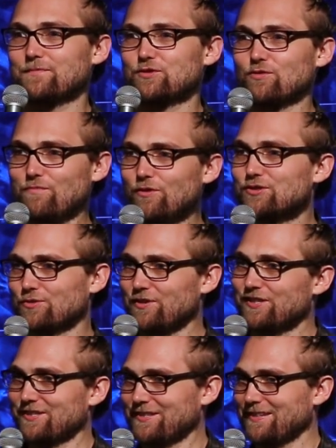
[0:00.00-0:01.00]

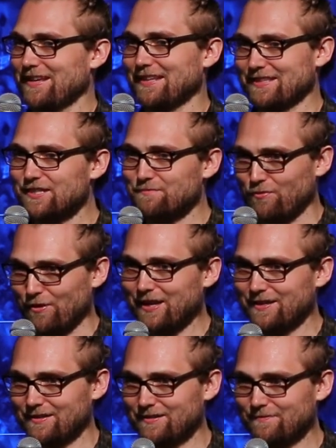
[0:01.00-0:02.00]
tumultuous at this
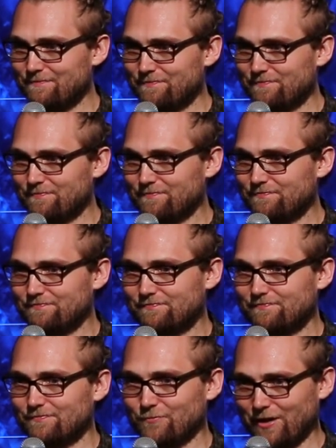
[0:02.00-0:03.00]
point,
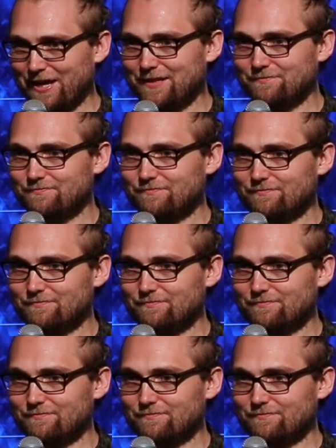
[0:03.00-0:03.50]
right?